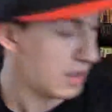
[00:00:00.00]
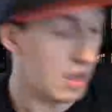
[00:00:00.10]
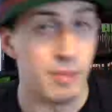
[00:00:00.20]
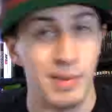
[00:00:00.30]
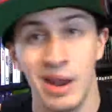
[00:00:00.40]

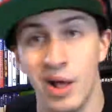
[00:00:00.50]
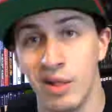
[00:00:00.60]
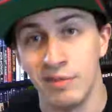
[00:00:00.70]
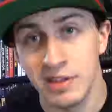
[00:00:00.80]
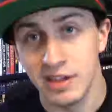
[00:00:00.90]
And
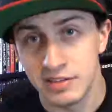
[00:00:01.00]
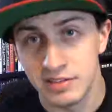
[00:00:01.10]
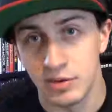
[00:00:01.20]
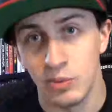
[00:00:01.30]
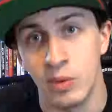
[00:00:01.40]
all of
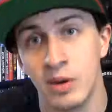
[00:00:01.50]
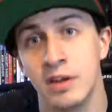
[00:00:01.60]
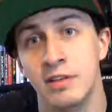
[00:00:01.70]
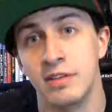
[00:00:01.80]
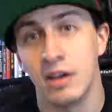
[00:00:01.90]
this
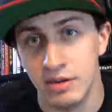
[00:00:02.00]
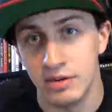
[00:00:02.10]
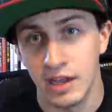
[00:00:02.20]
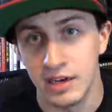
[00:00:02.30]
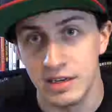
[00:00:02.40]
was under
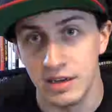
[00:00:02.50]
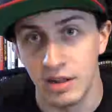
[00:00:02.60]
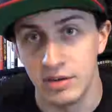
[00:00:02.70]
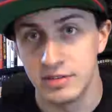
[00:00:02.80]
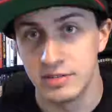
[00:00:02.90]

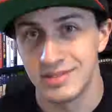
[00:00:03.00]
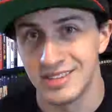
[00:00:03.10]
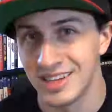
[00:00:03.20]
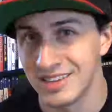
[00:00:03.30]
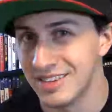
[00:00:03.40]
$19. It's
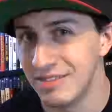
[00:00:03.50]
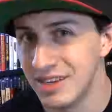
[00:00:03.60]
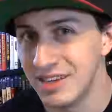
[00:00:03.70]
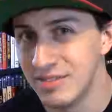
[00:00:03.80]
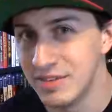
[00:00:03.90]
like
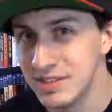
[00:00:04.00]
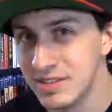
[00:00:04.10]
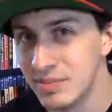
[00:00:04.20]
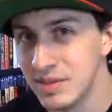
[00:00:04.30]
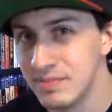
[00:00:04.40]
$17.50
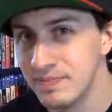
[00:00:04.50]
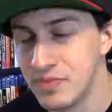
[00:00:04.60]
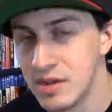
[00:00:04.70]
something.